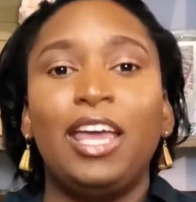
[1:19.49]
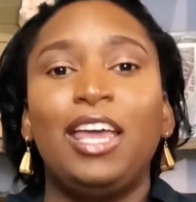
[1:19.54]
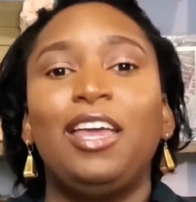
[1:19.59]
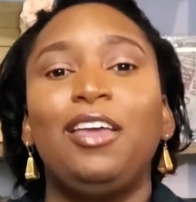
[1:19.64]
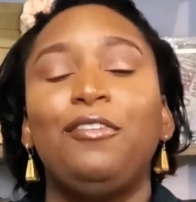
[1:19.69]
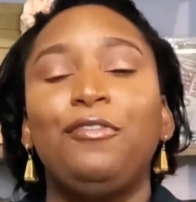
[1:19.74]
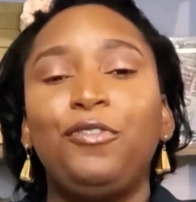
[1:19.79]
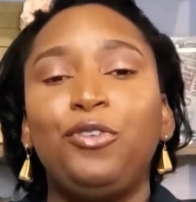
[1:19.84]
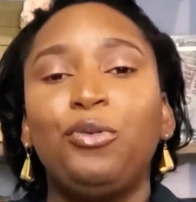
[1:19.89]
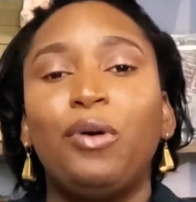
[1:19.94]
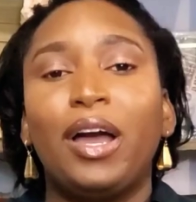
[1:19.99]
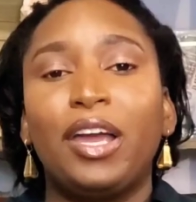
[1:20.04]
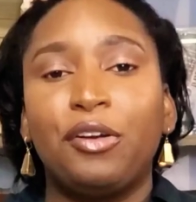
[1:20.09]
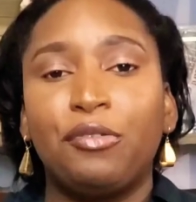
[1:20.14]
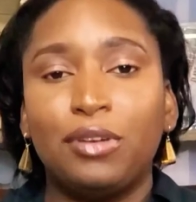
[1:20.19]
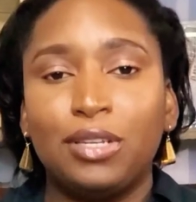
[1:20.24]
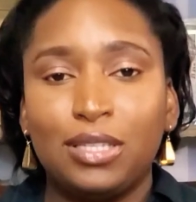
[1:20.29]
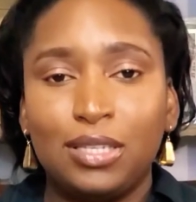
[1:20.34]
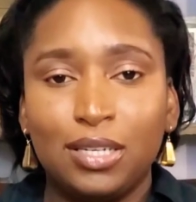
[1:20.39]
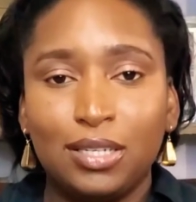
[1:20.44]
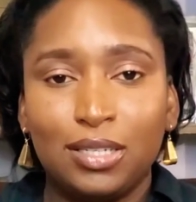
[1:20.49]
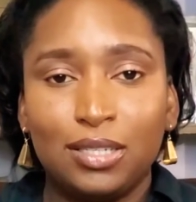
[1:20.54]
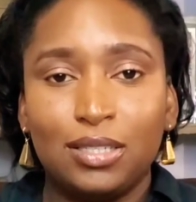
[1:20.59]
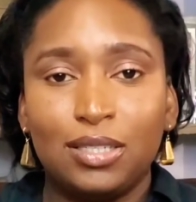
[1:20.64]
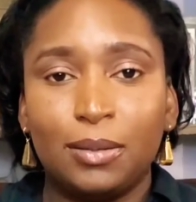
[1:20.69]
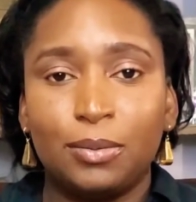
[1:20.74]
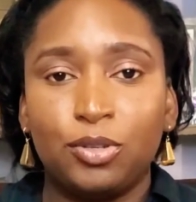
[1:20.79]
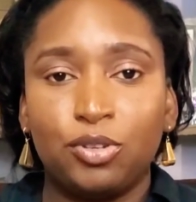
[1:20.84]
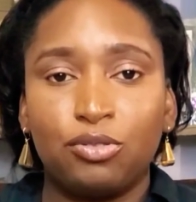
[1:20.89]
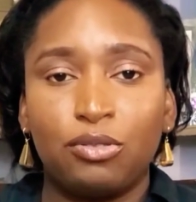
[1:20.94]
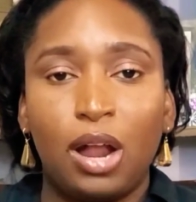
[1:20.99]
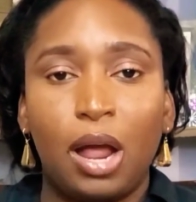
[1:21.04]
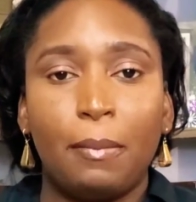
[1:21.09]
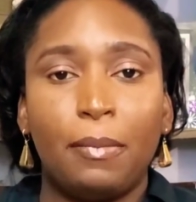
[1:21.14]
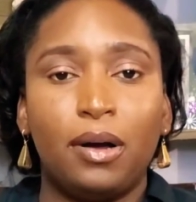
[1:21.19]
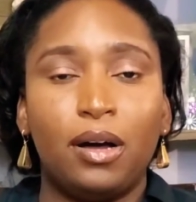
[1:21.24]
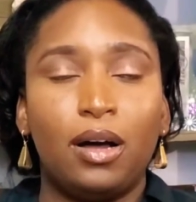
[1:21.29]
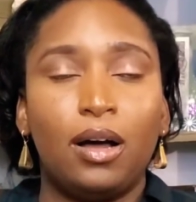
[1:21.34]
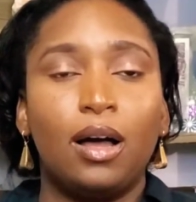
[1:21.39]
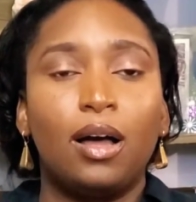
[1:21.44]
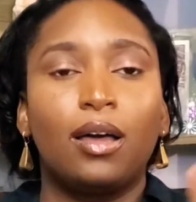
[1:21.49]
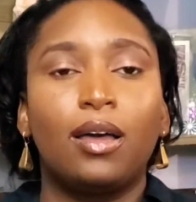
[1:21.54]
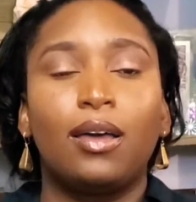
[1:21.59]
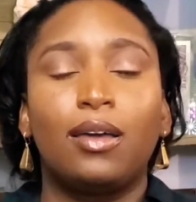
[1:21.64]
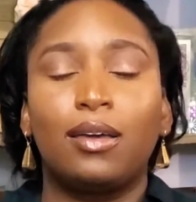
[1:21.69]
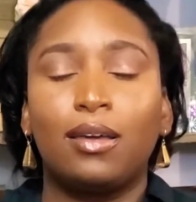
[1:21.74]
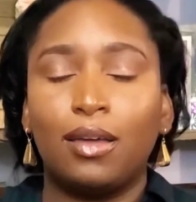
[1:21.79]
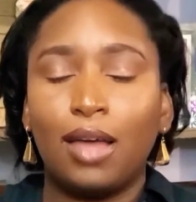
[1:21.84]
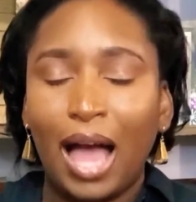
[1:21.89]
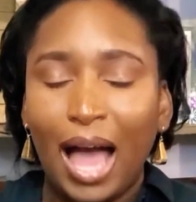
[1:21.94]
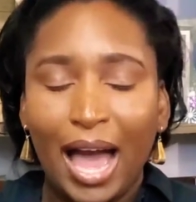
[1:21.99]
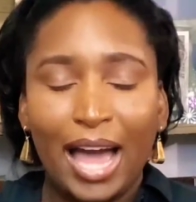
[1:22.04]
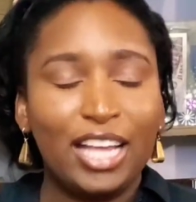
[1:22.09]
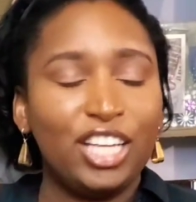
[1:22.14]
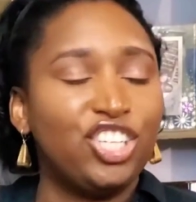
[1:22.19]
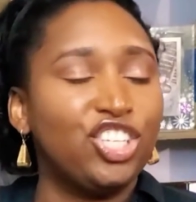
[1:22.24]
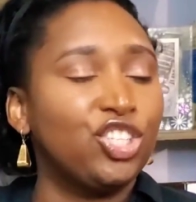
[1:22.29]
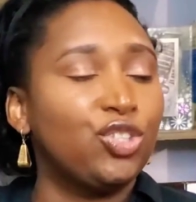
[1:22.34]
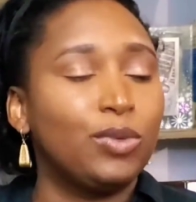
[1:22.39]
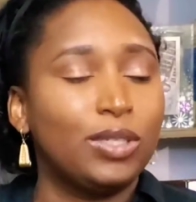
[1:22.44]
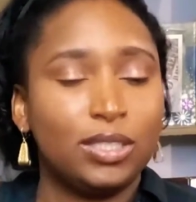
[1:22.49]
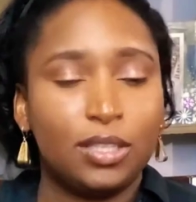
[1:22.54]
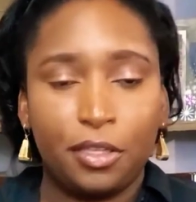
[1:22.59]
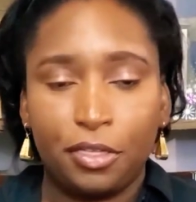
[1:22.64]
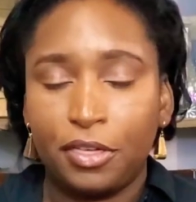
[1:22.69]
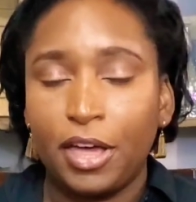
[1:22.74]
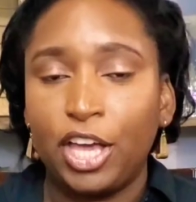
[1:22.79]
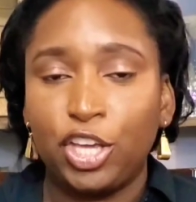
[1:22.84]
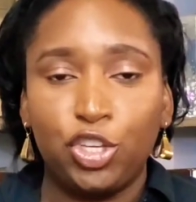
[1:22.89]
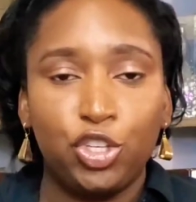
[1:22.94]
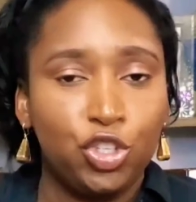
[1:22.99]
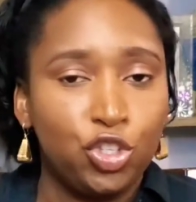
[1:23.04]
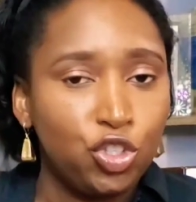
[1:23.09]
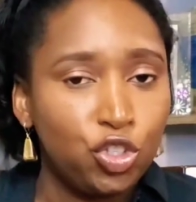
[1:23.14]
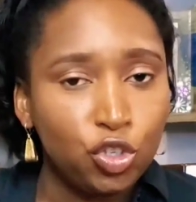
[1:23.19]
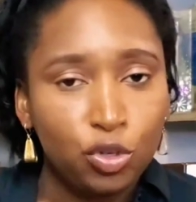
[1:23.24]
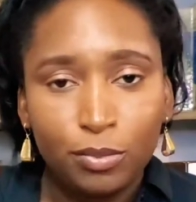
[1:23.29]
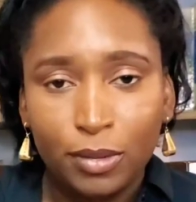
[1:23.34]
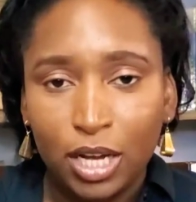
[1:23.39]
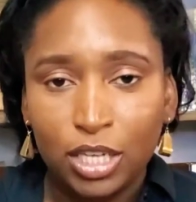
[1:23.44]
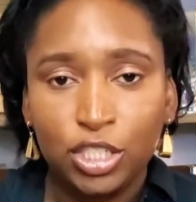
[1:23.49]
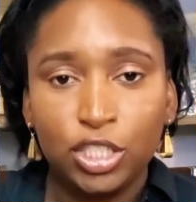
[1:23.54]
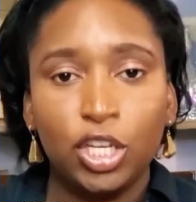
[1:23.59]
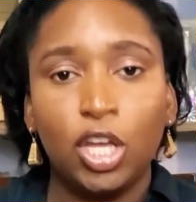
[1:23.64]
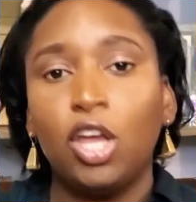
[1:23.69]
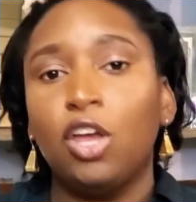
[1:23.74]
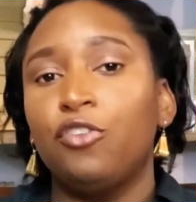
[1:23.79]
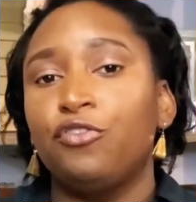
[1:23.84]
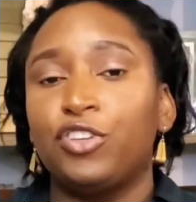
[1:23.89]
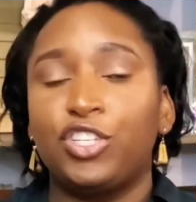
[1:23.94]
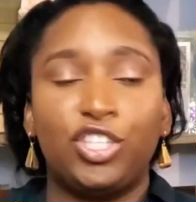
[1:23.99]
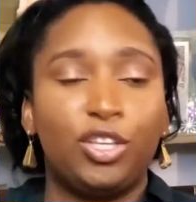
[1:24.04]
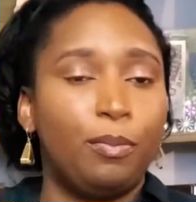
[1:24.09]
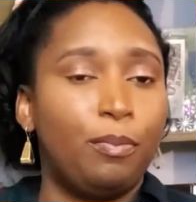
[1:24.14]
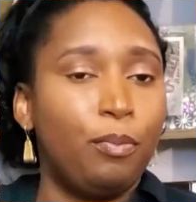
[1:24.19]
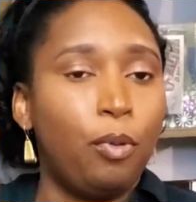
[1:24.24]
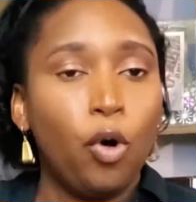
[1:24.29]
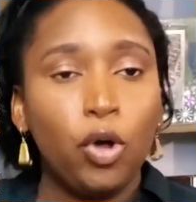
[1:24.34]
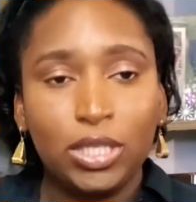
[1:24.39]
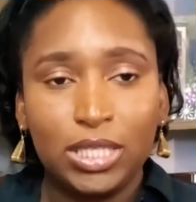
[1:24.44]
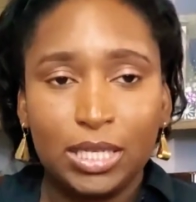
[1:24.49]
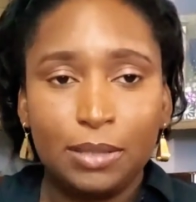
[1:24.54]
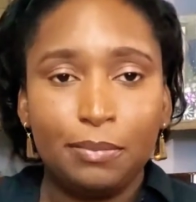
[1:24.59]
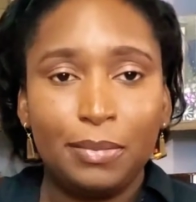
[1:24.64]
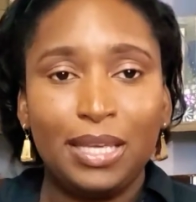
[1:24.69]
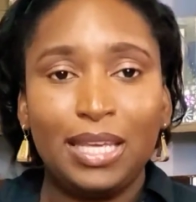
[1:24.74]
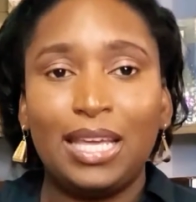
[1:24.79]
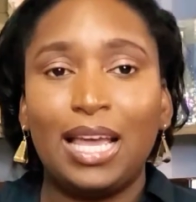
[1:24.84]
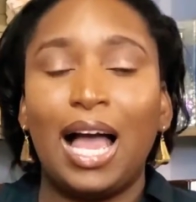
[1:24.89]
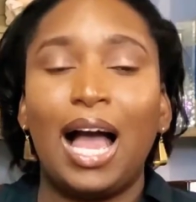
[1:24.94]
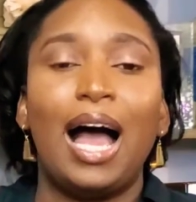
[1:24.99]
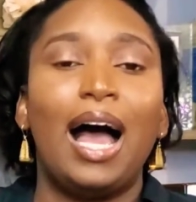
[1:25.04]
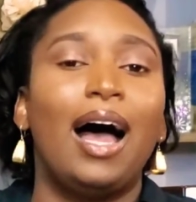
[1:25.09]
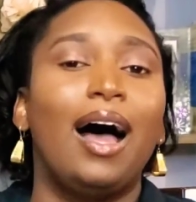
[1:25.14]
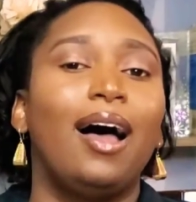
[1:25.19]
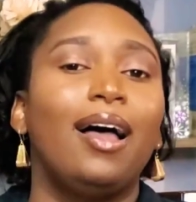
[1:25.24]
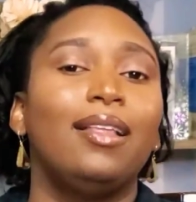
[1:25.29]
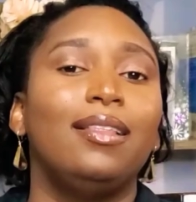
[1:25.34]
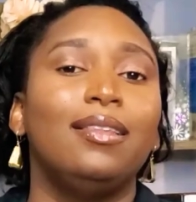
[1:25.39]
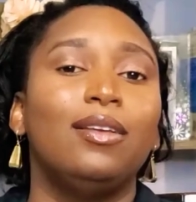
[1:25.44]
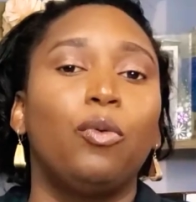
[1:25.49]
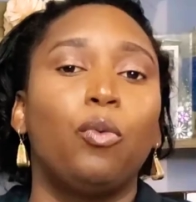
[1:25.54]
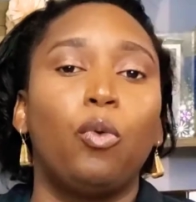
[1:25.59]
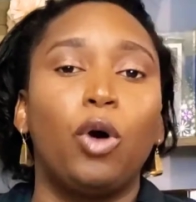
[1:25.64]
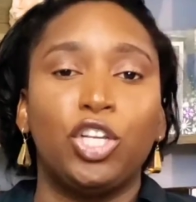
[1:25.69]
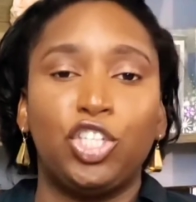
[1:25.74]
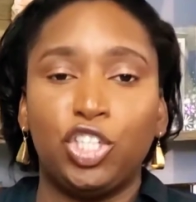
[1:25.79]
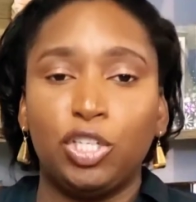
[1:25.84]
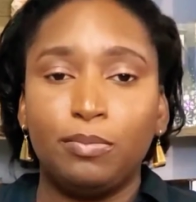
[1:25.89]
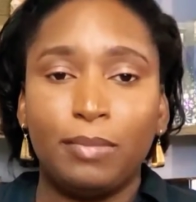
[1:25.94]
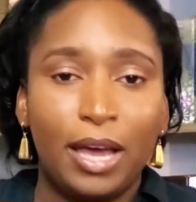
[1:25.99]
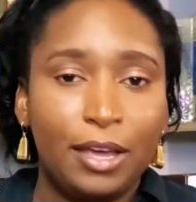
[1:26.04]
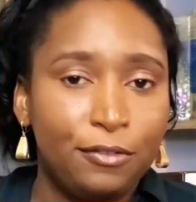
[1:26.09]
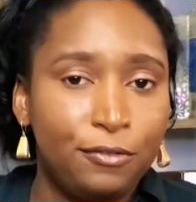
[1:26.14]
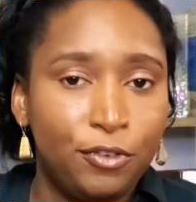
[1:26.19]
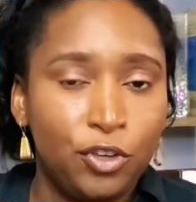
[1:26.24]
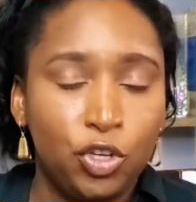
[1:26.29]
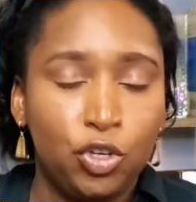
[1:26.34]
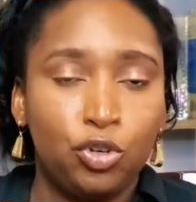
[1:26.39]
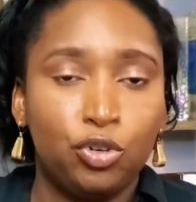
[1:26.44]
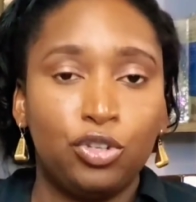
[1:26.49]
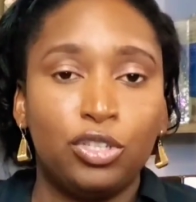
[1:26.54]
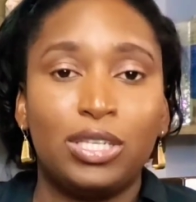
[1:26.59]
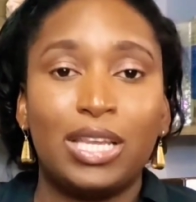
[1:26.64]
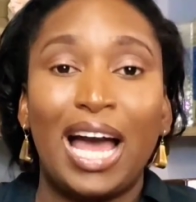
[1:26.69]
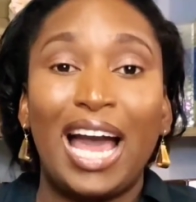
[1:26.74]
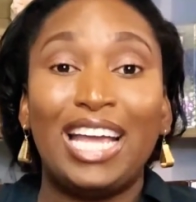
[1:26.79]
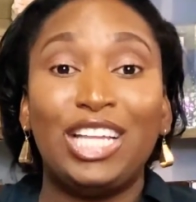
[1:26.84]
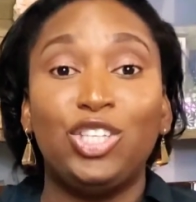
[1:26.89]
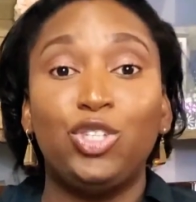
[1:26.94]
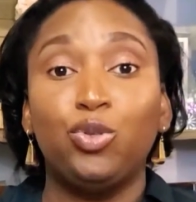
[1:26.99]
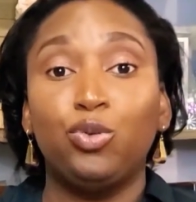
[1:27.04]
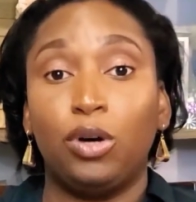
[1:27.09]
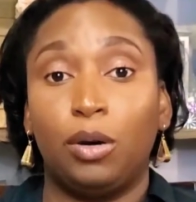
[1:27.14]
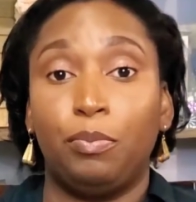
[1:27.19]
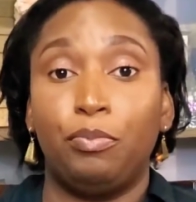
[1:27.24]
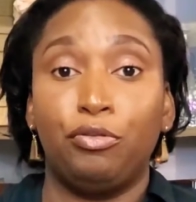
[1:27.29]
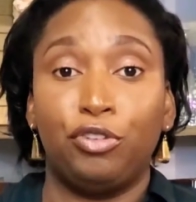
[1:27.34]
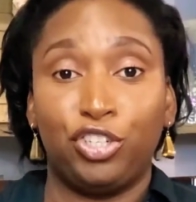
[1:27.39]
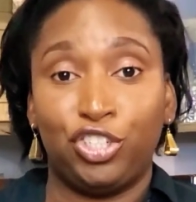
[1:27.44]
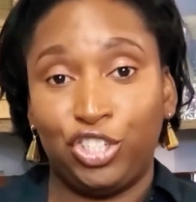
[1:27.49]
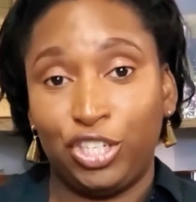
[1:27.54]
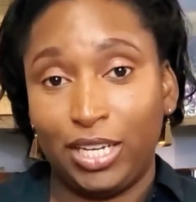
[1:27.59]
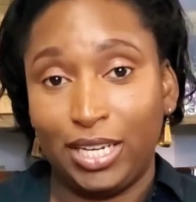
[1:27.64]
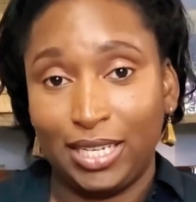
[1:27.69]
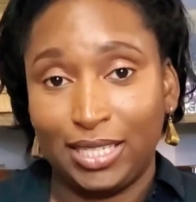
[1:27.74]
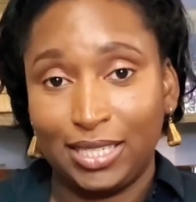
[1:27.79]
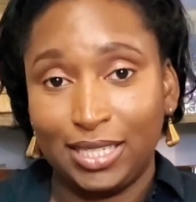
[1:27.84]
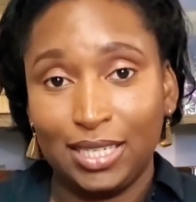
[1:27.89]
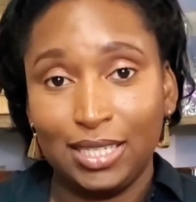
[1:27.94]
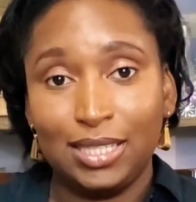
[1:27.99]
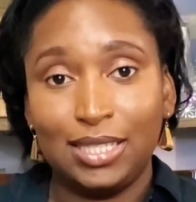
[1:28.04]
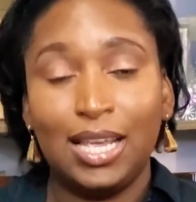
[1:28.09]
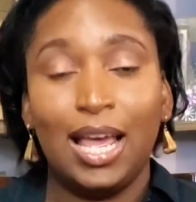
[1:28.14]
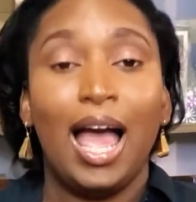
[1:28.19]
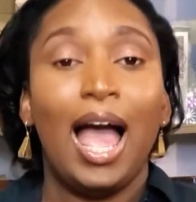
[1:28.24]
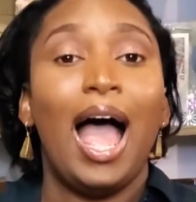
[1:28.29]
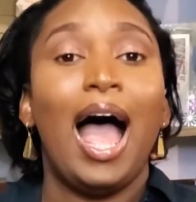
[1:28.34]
If you are a returning subscriber, I just want to thank you so much for supporting me and watching my videos. I do appreciate it,